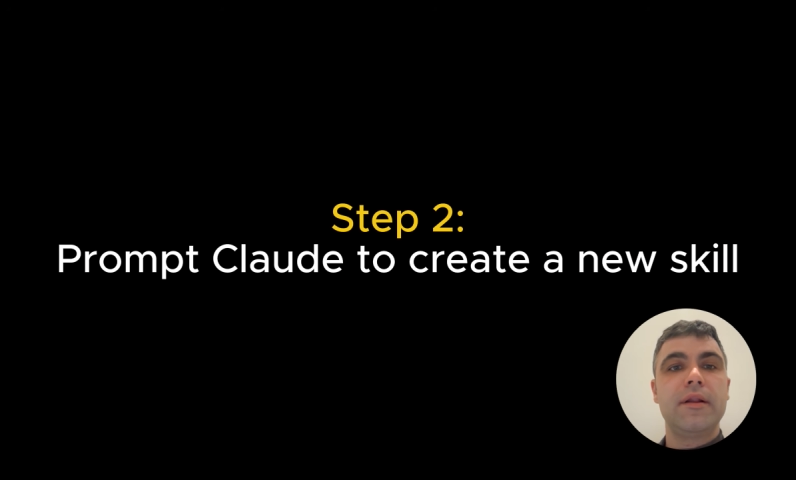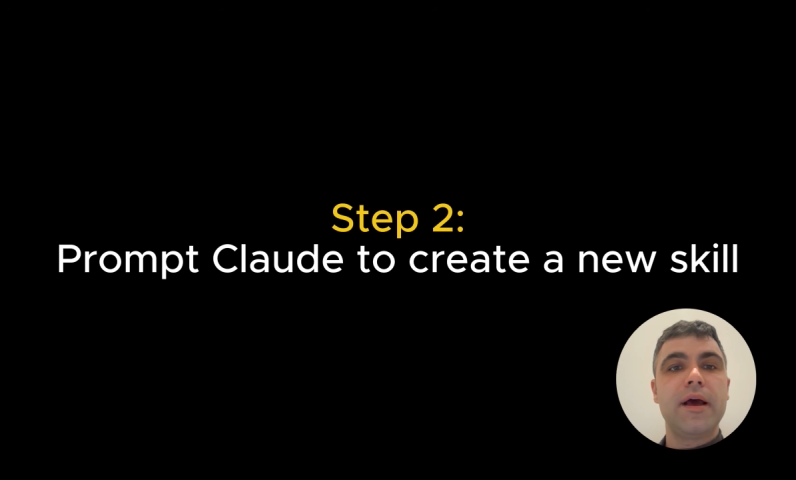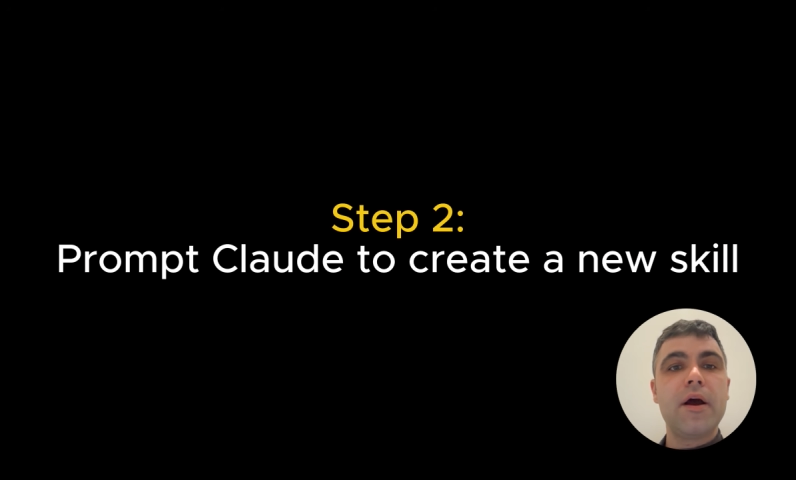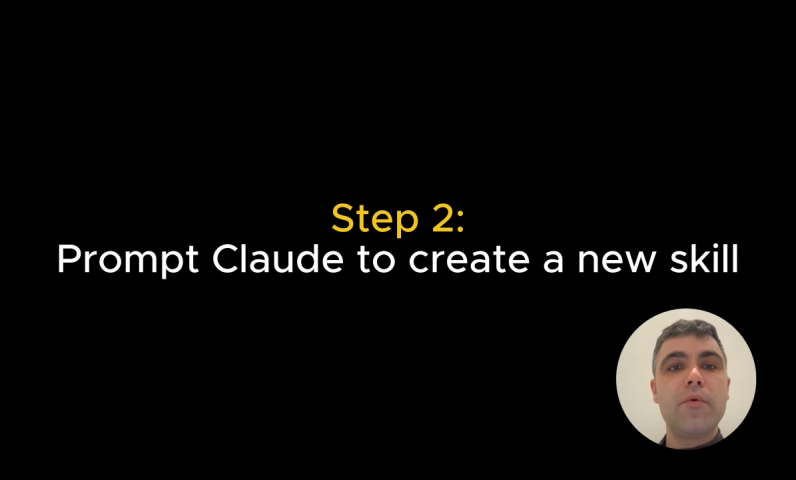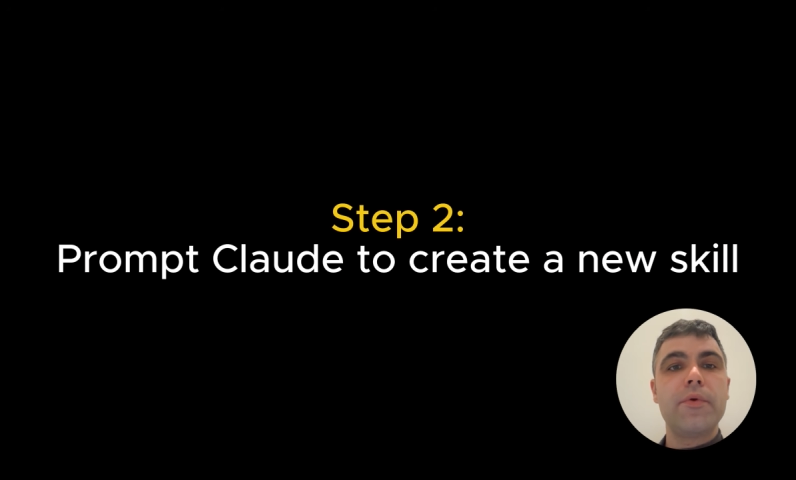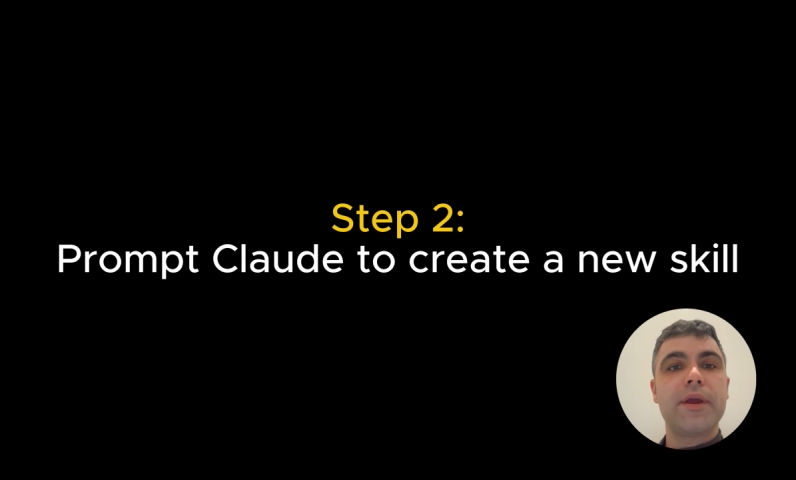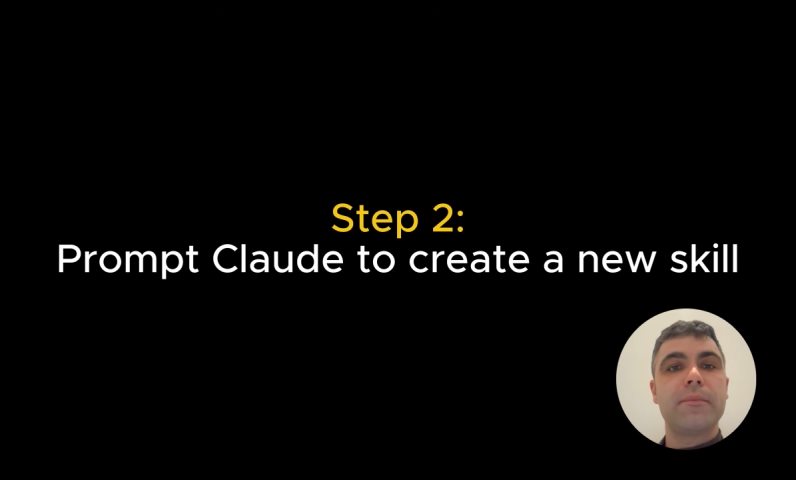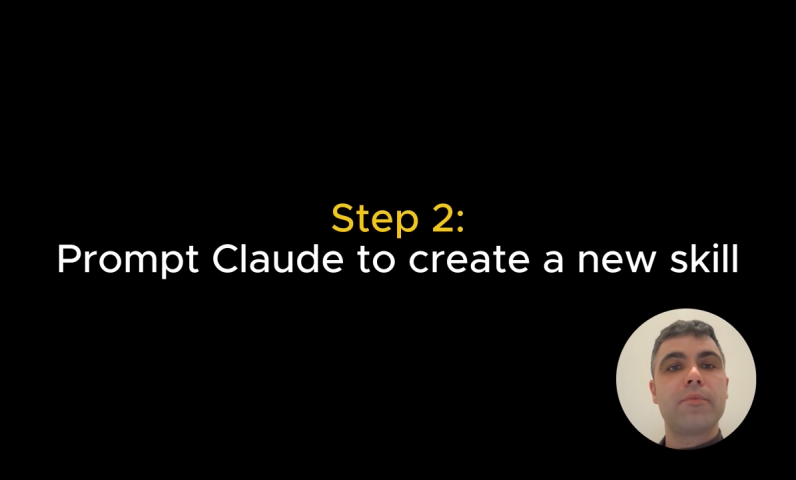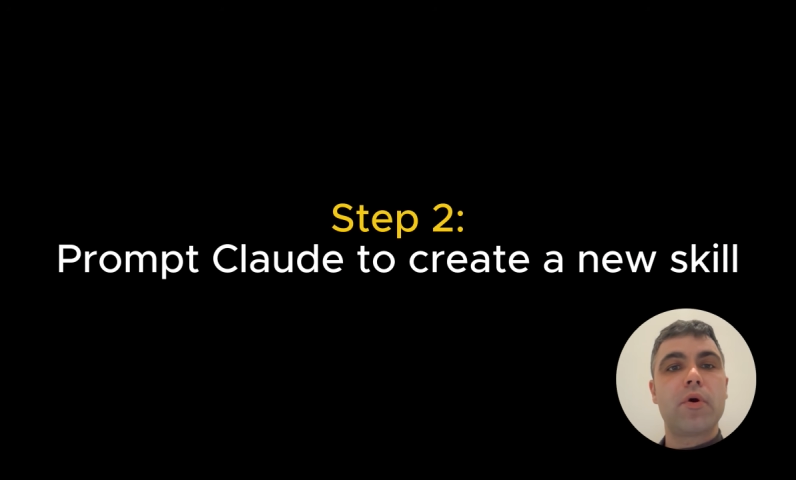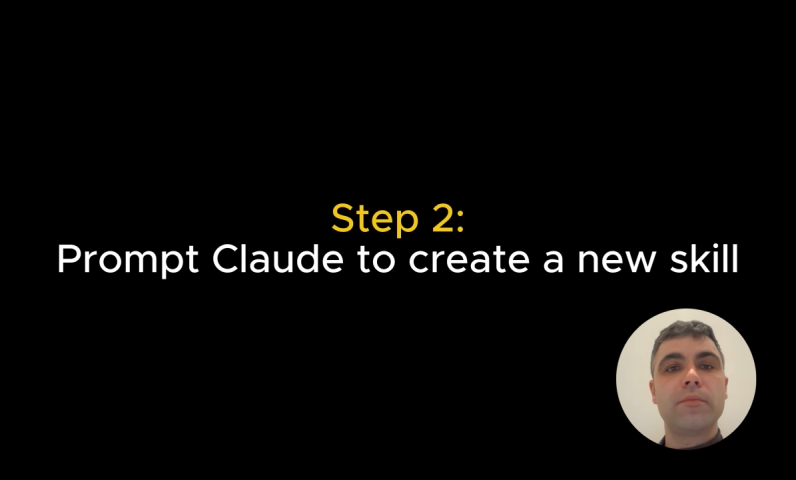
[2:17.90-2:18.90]
Now we
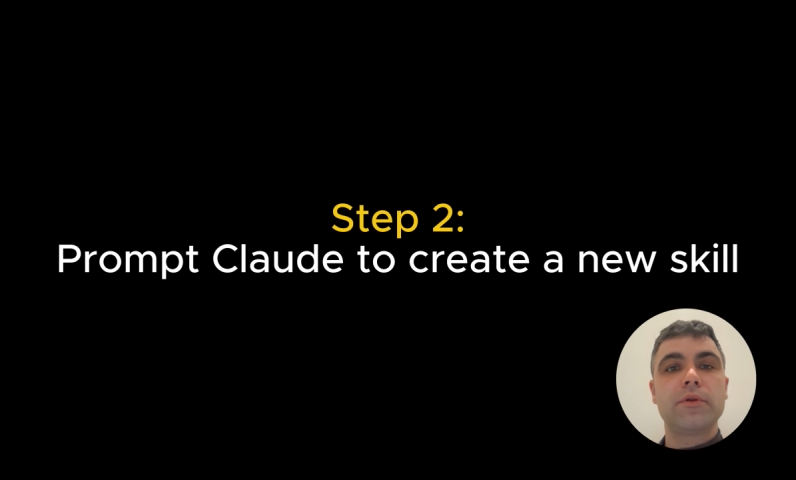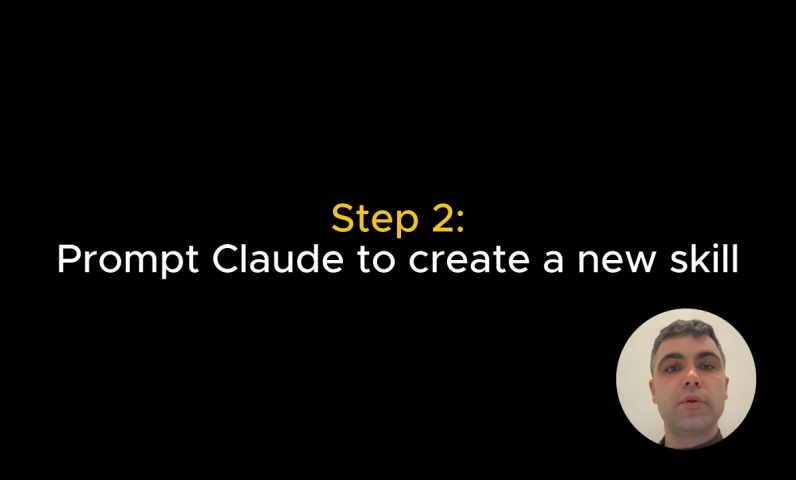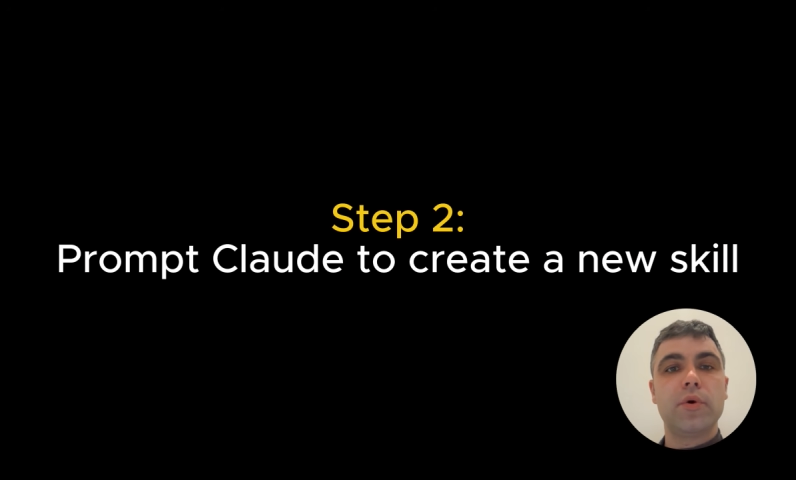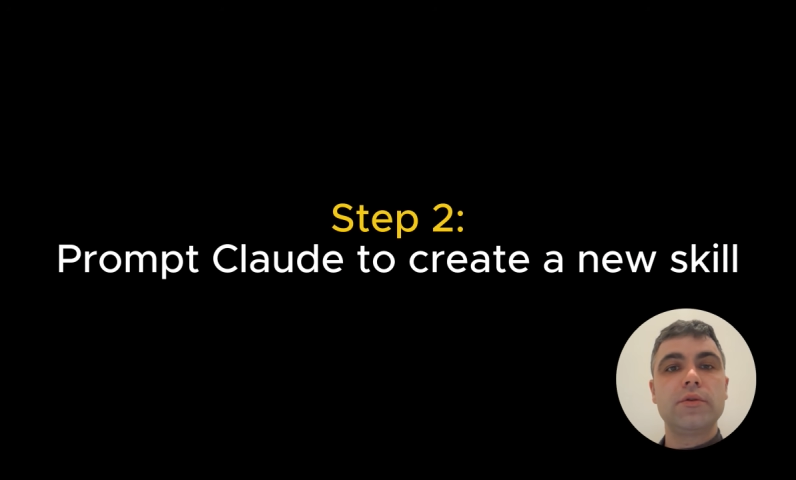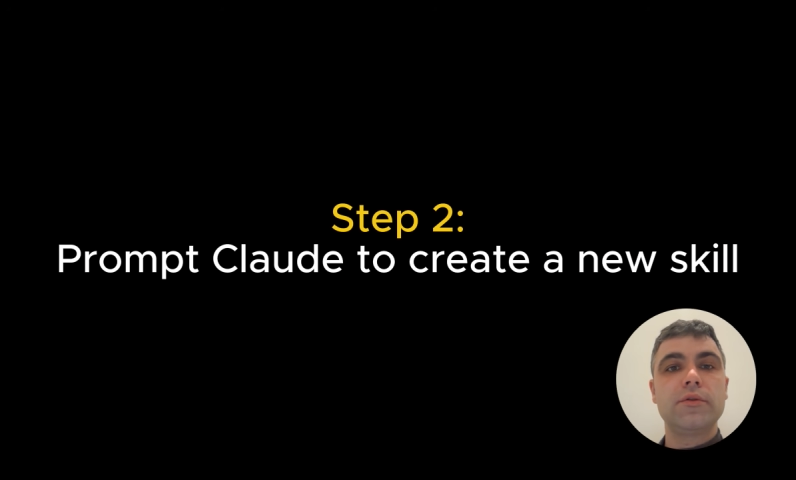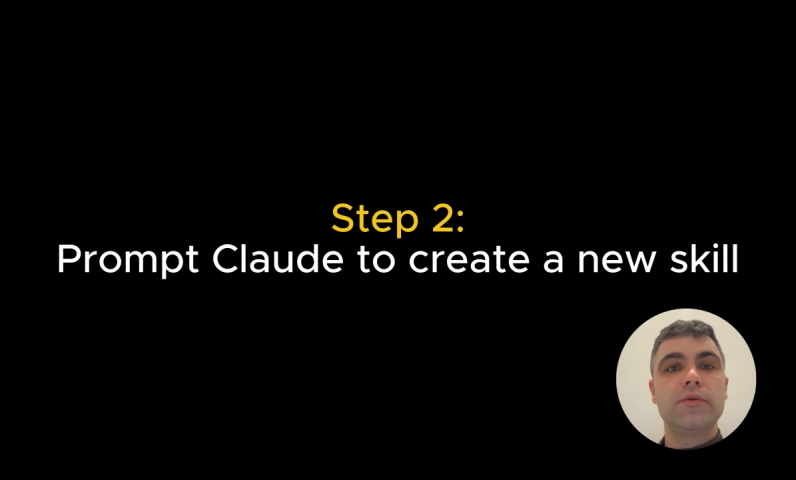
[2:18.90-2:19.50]
can prompt Claude